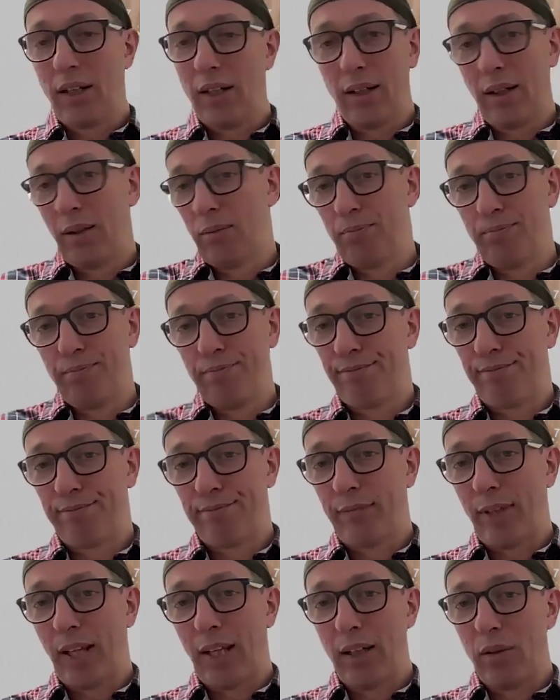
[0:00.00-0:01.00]

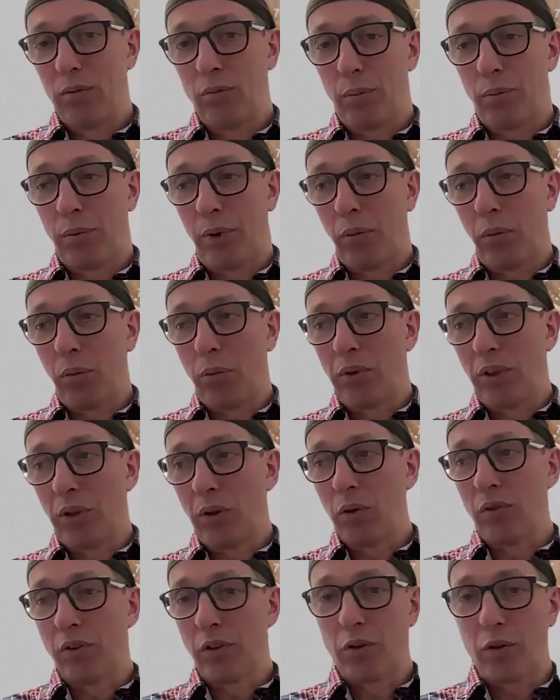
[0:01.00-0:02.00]
We probably
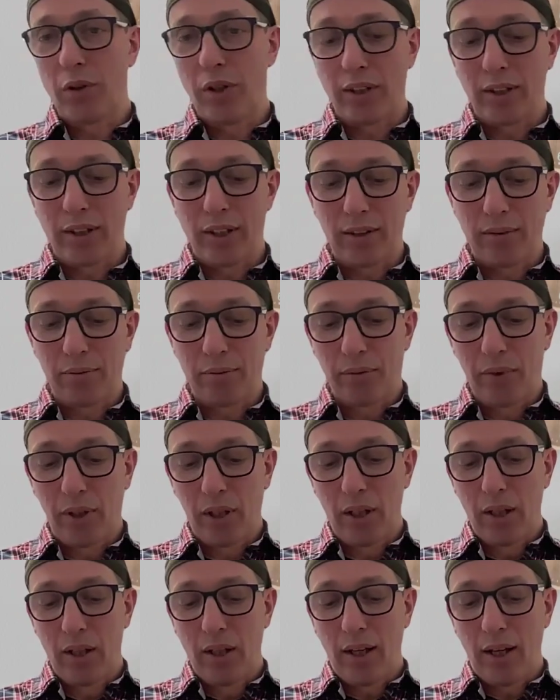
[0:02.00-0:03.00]
overtrained it.
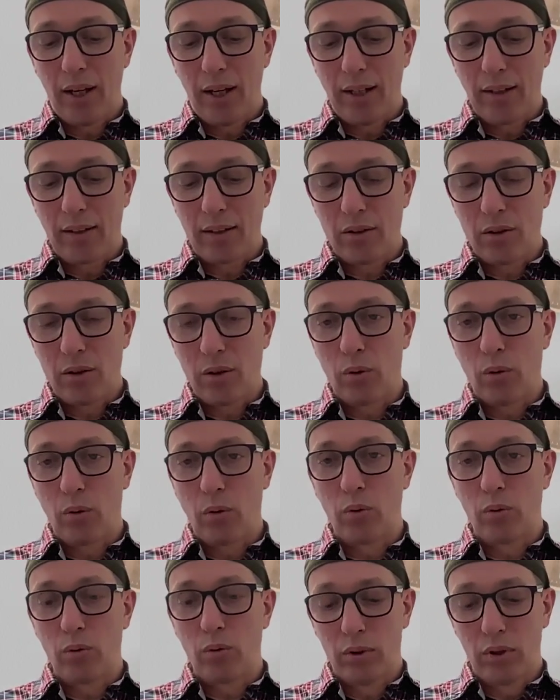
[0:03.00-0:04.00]
And
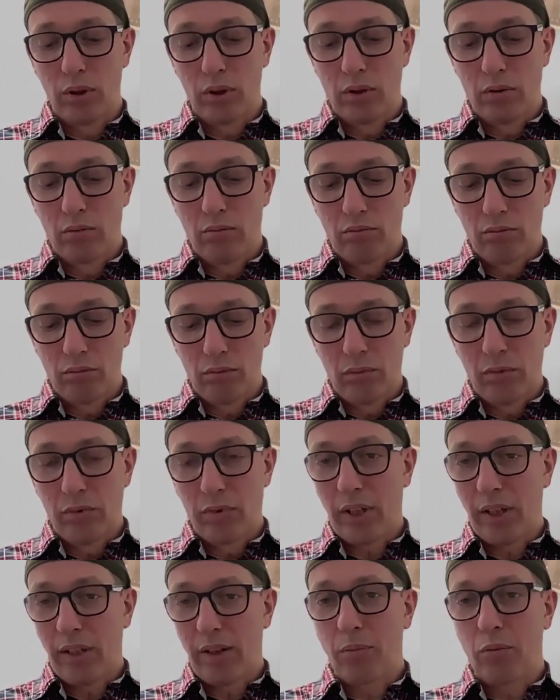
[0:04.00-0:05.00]
so
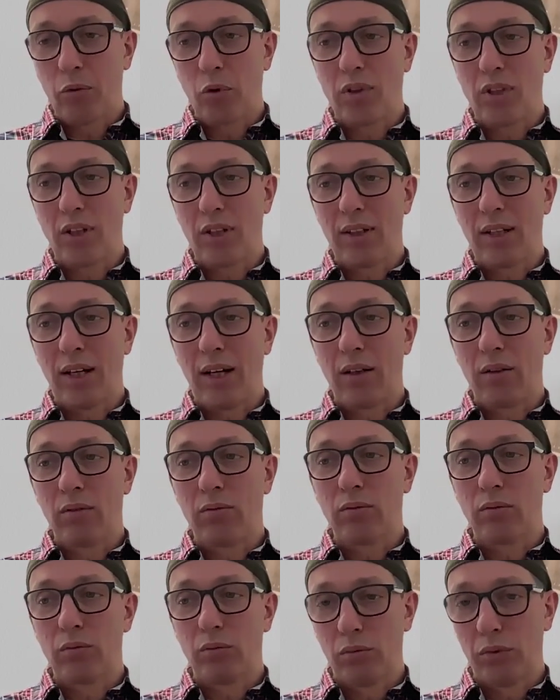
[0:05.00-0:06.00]
get them to sit
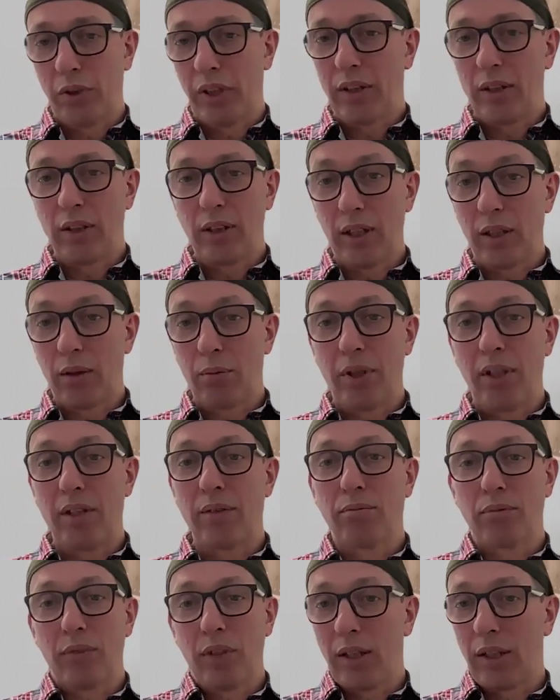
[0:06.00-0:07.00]
down, wait a little
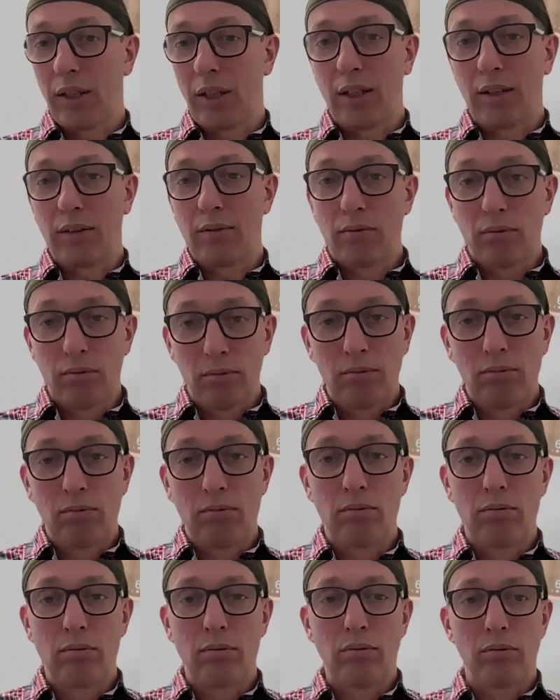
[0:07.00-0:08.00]
bit, and then
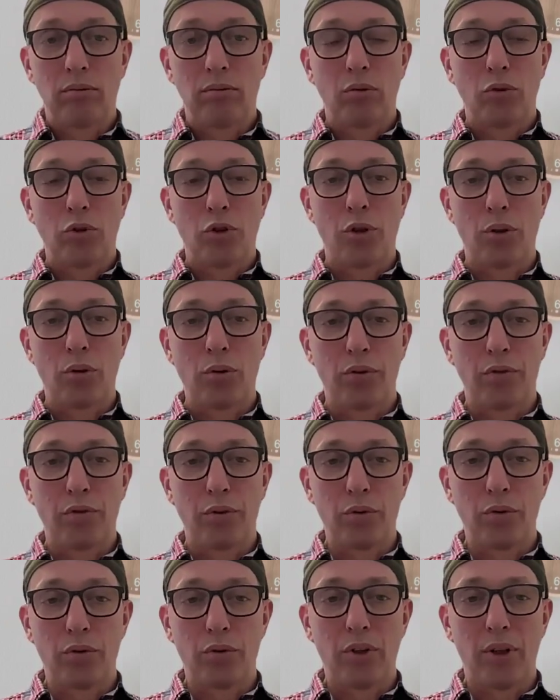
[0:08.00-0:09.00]
show the
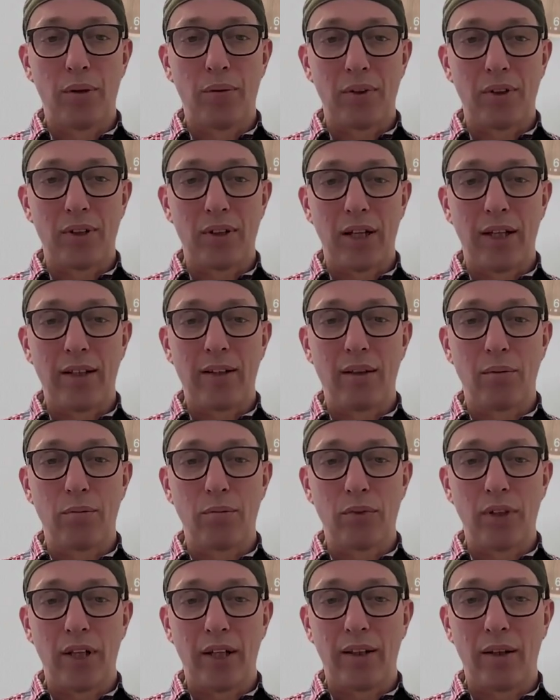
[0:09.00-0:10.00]
food to them and let
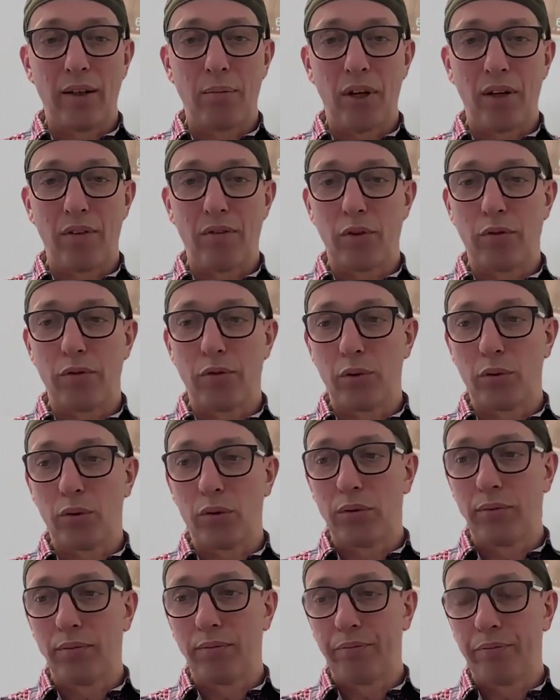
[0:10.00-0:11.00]
them have the
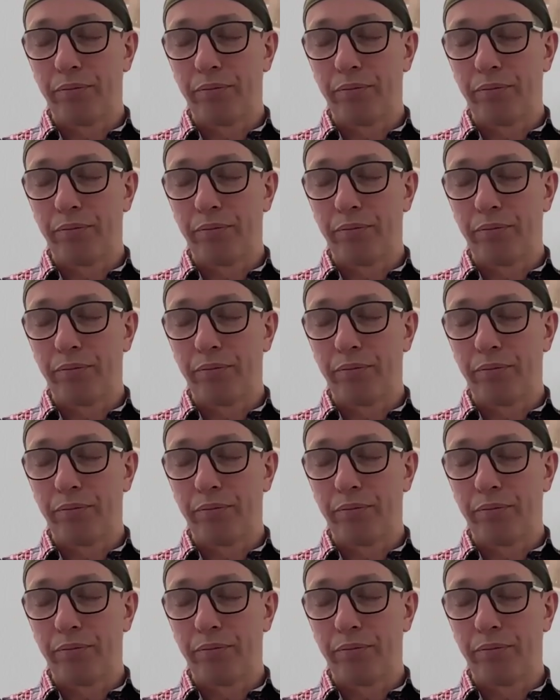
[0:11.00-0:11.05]
food.